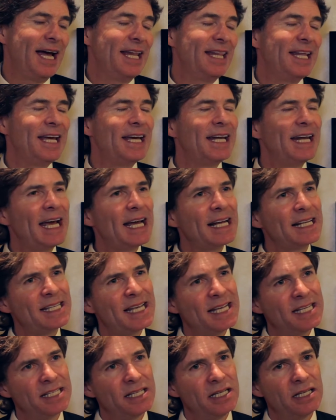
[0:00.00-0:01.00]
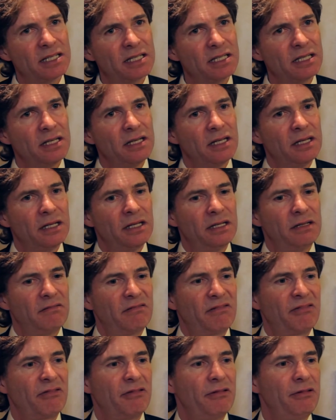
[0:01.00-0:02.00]
they can access it
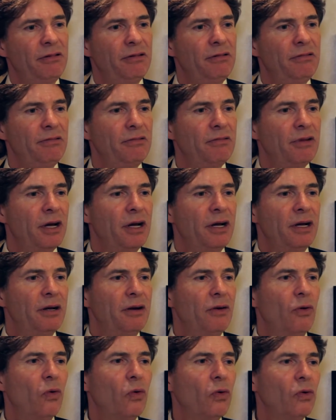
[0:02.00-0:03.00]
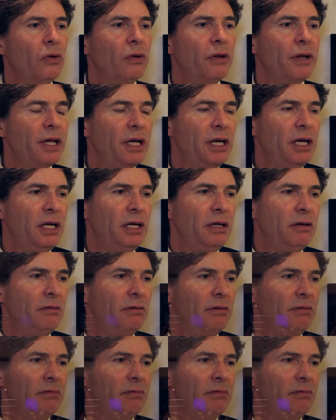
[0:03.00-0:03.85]
through all the